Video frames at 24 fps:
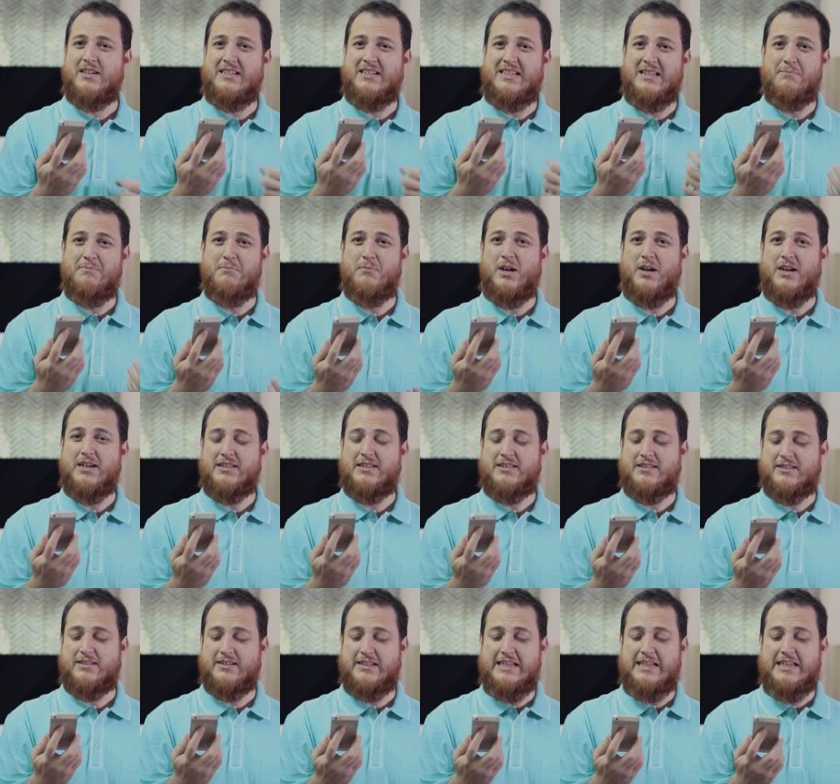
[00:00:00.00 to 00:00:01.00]
dim my
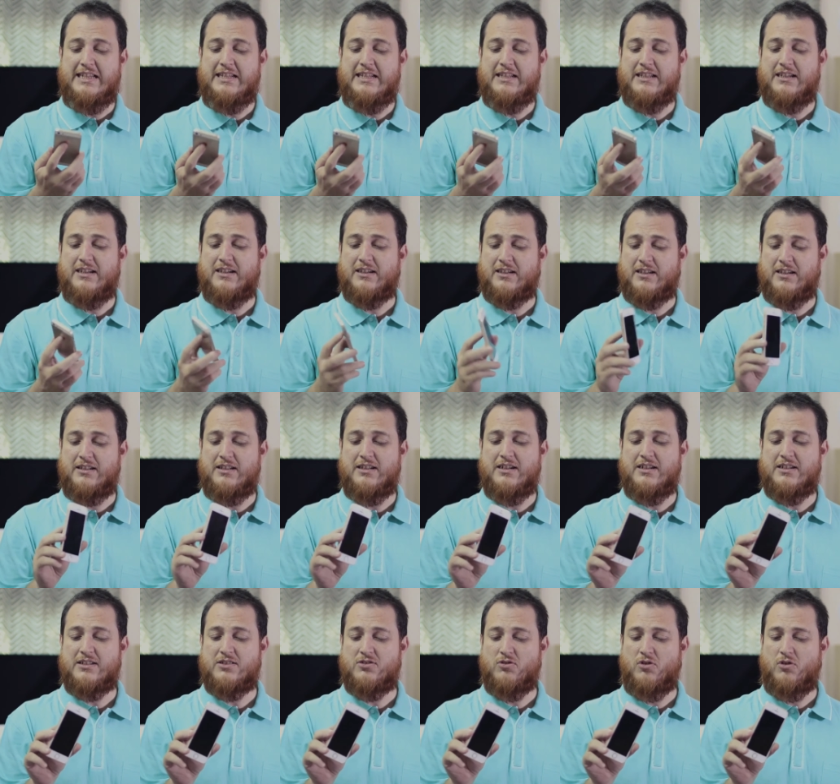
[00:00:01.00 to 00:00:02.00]
screen
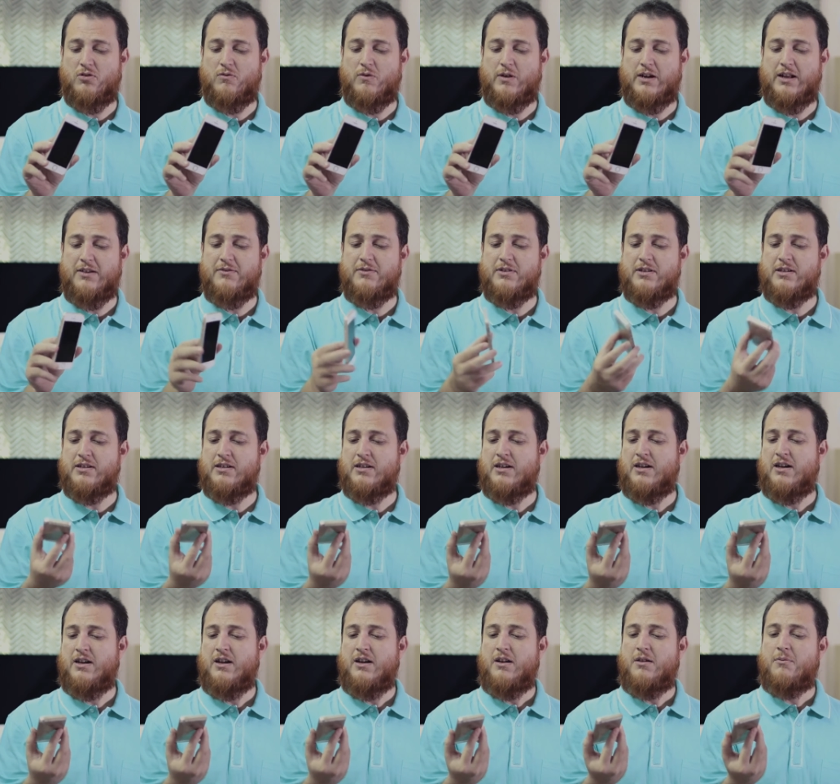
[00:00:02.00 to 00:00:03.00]
colors or whatever.
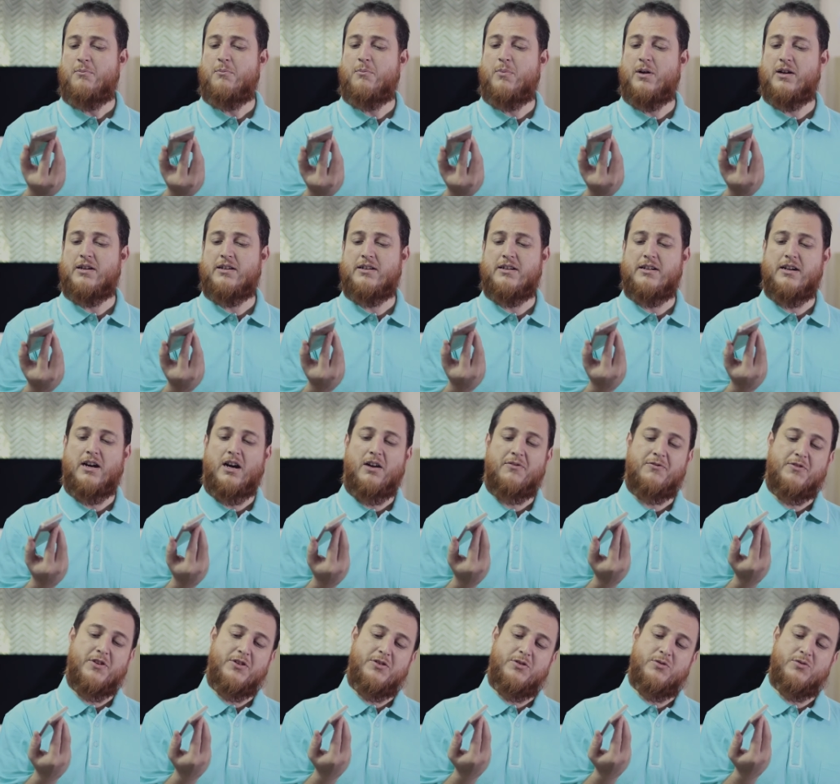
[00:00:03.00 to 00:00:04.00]
But
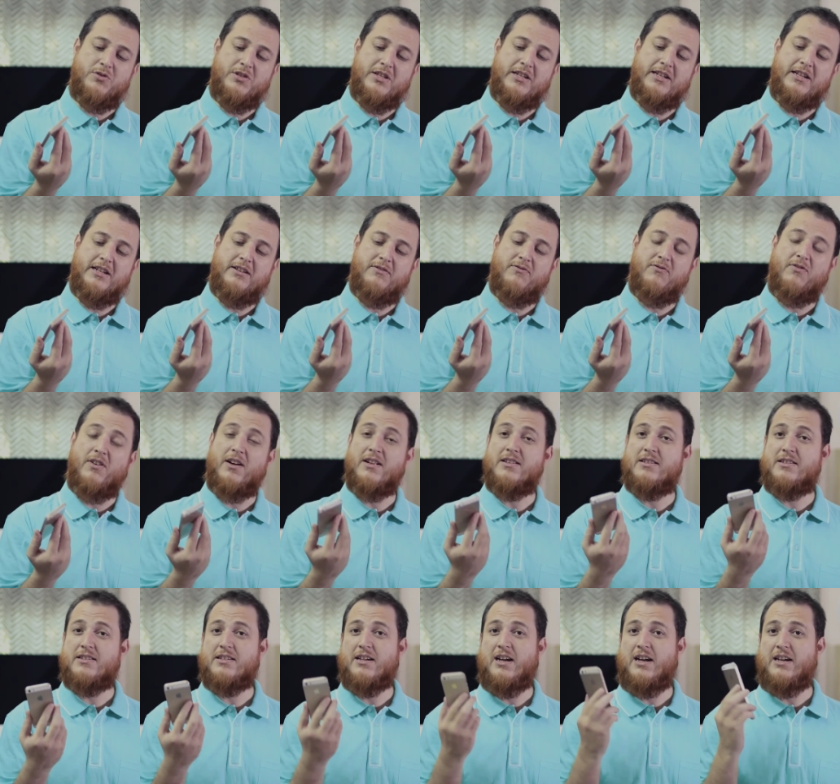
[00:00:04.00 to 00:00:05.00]
after using it
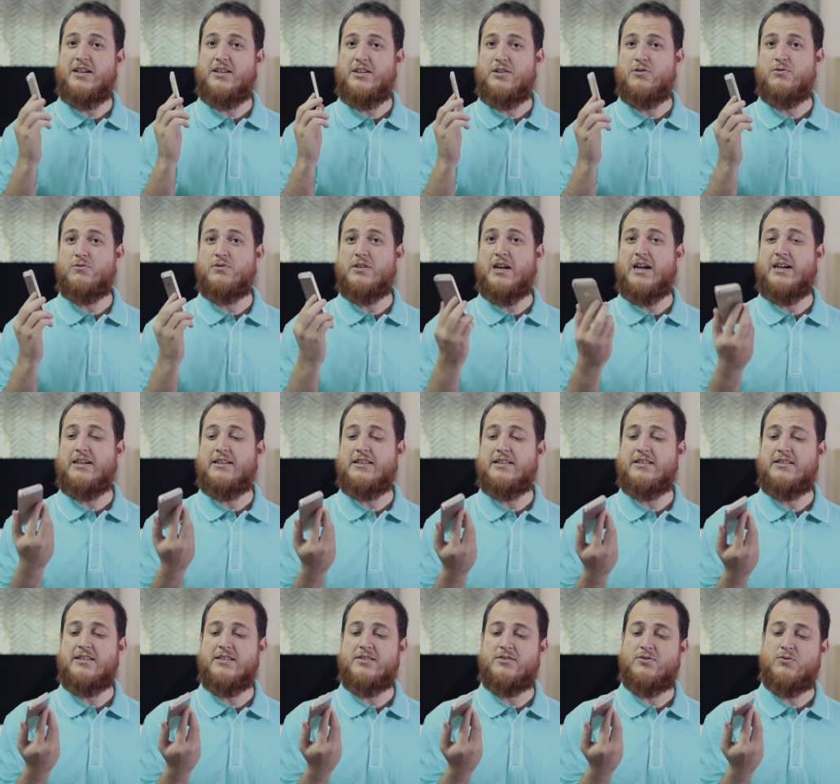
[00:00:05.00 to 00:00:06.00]
once, I knew that
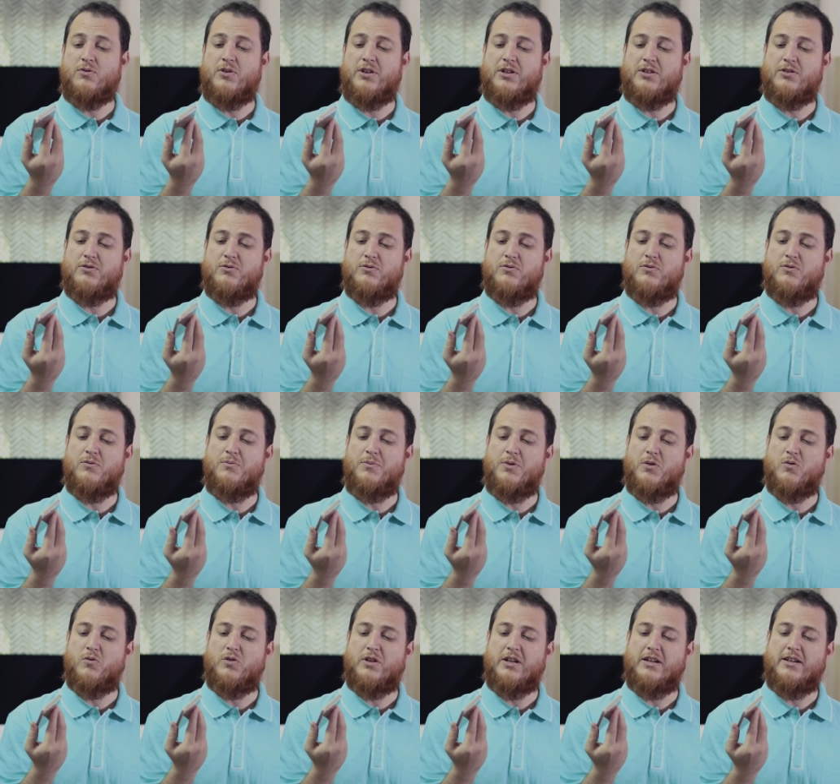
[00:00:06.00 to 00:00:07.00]
this is going to
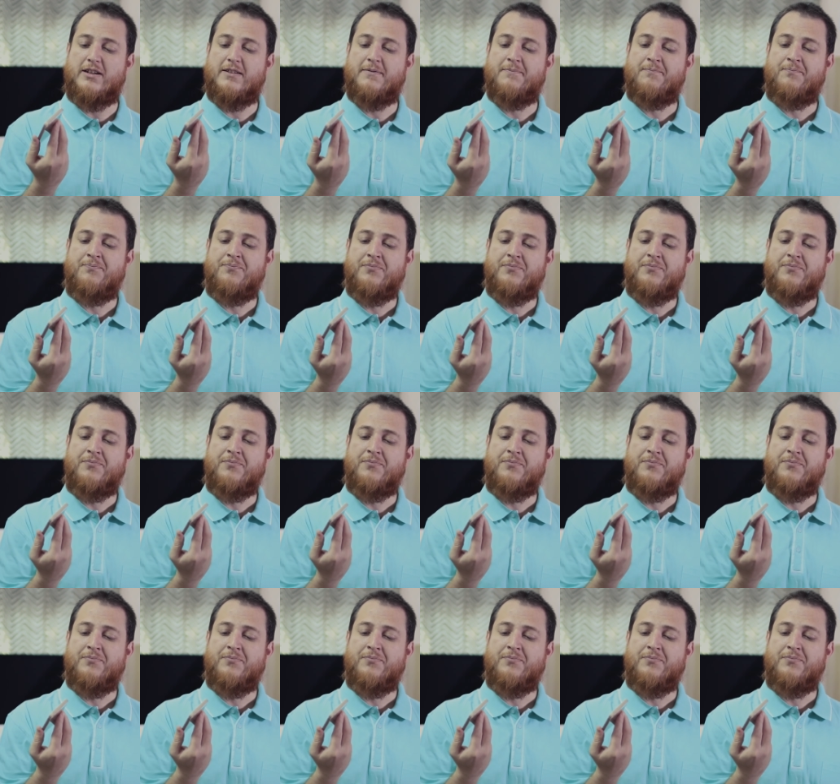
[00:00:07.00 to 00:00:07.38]
mute it.